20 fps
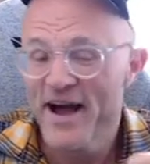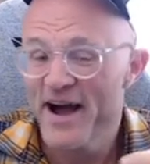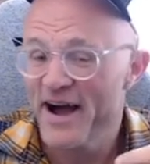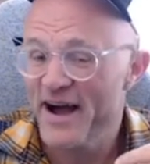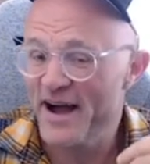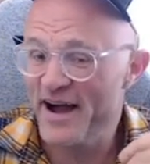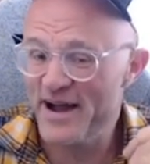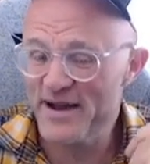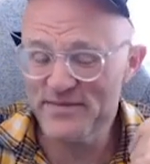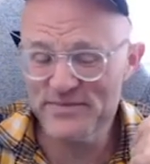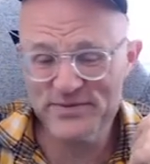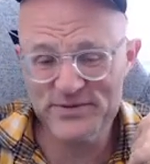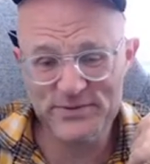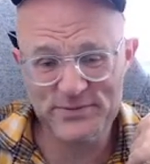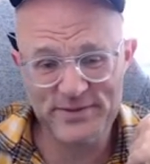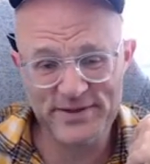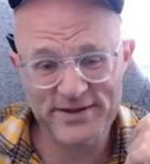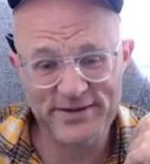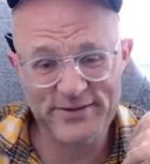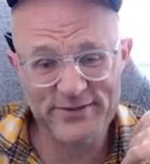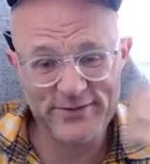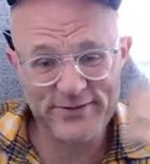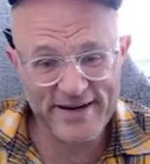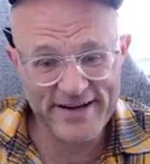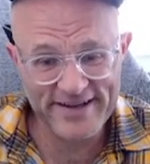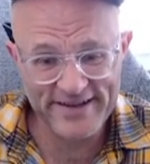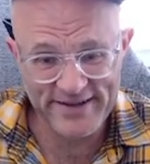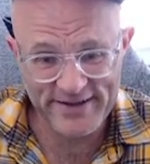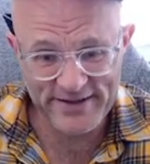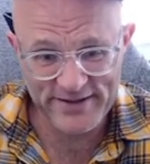I'm doing great
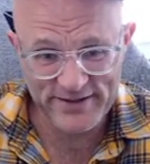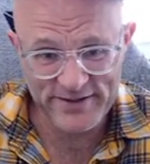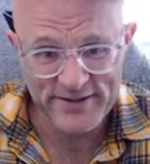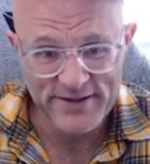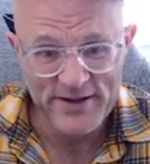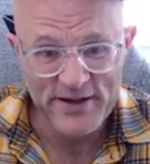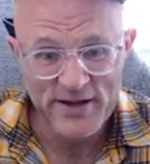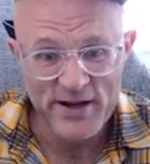here